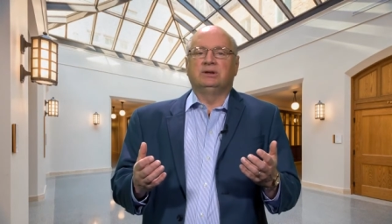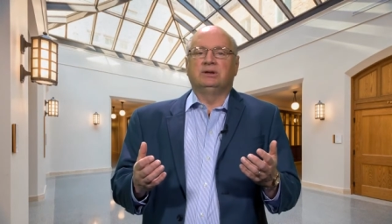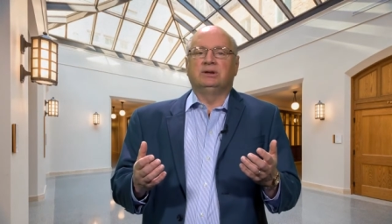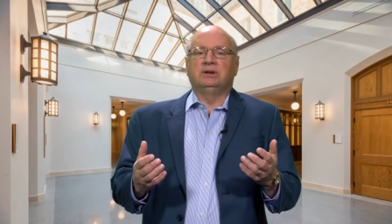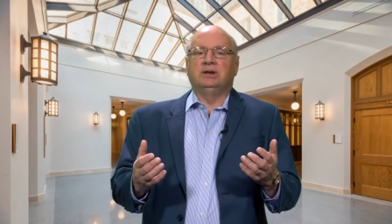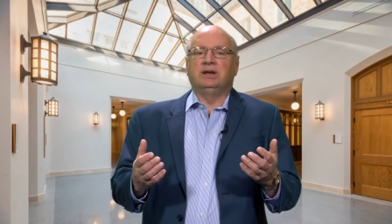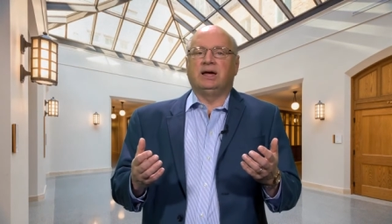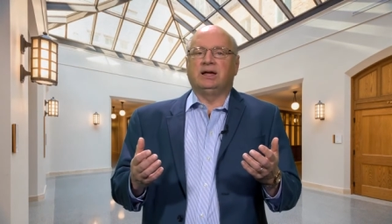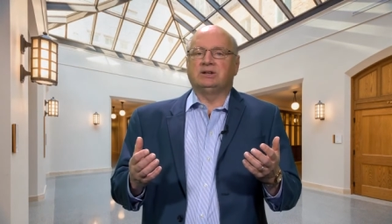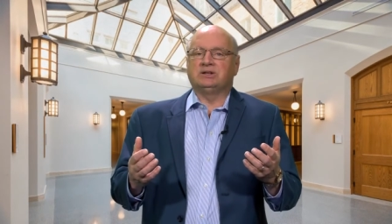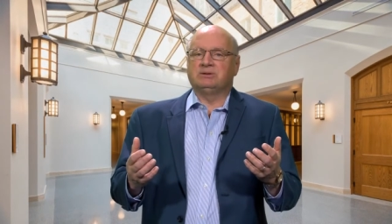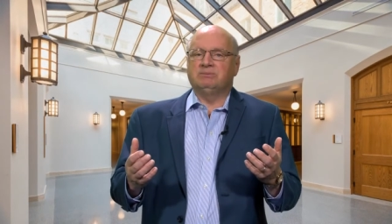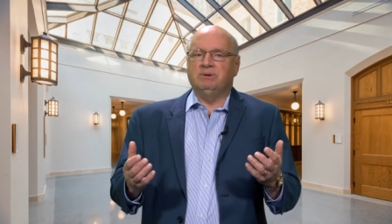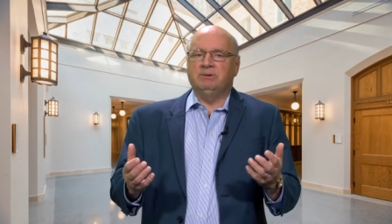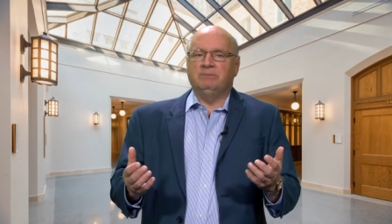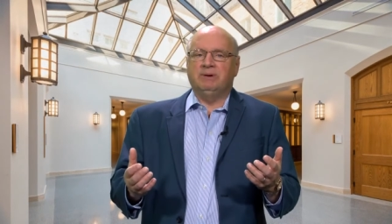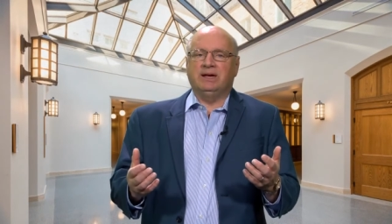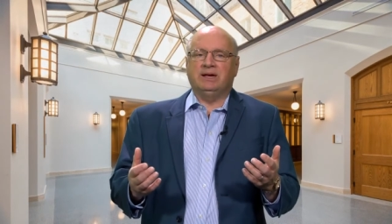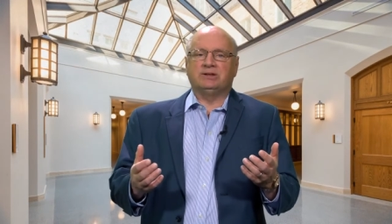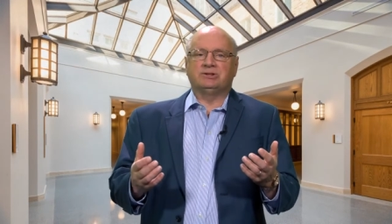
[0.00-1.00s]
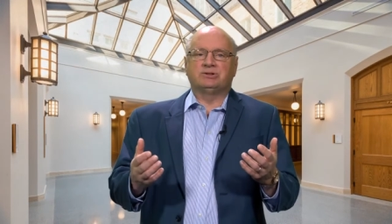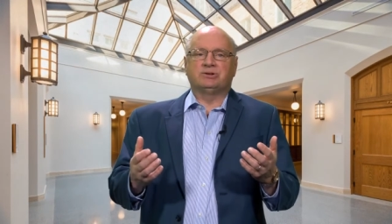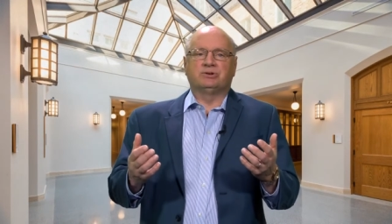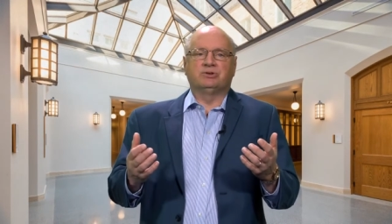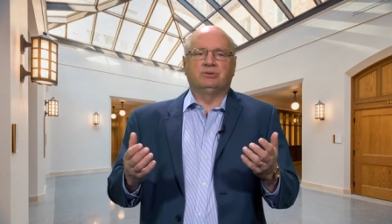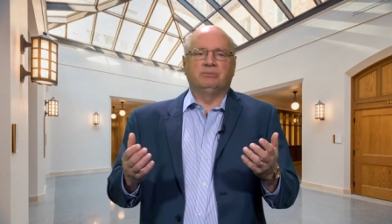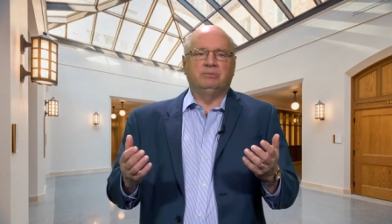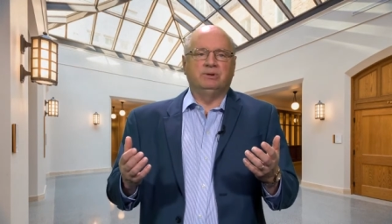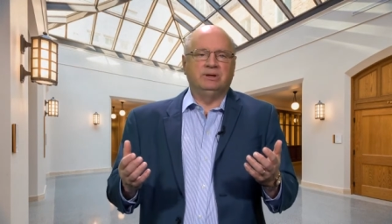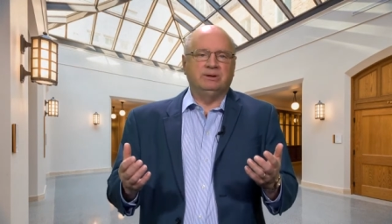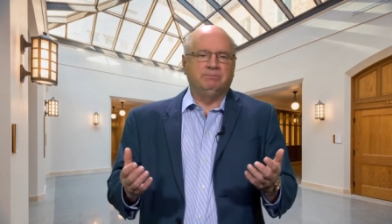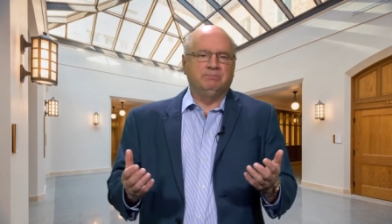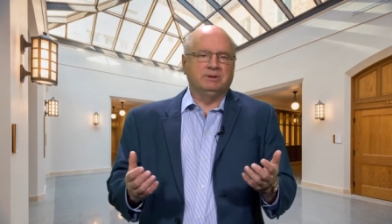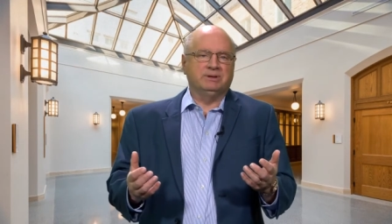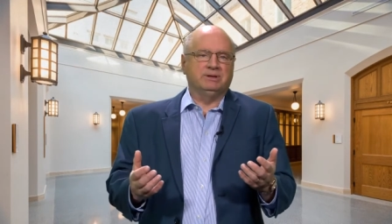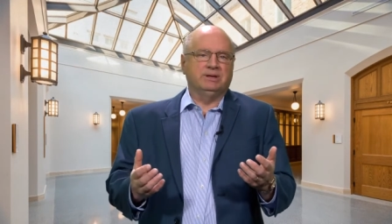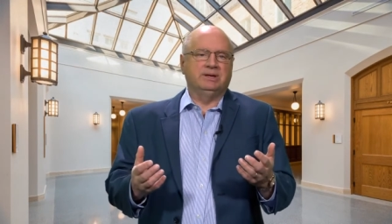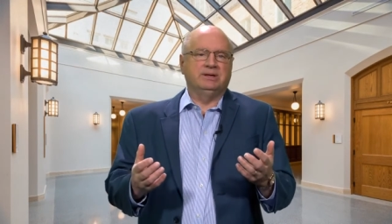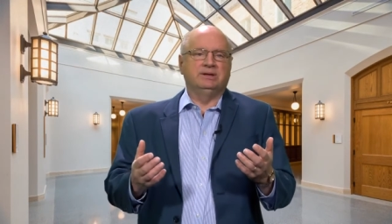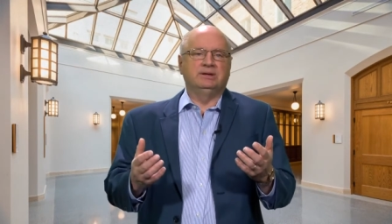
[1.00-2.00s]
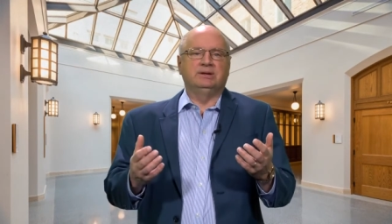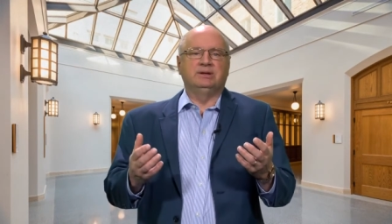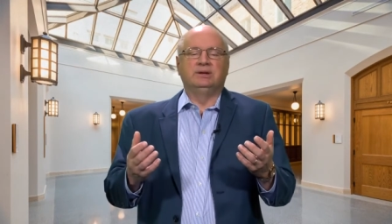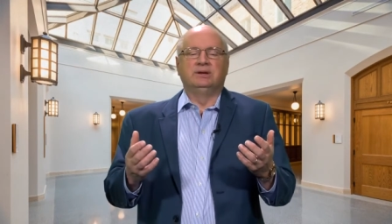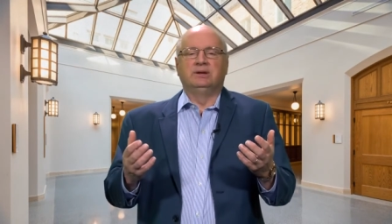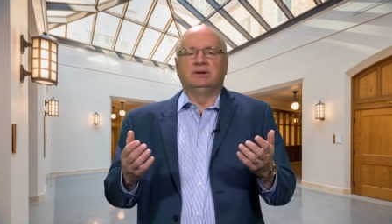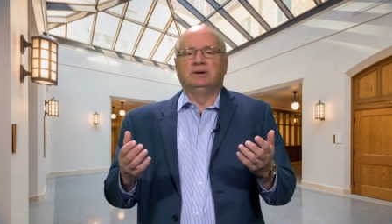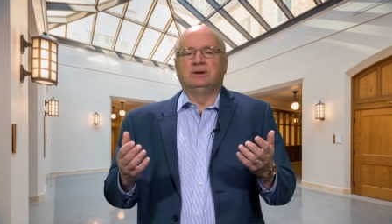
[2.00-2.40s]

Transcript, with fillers: not to be mastered or manipulated,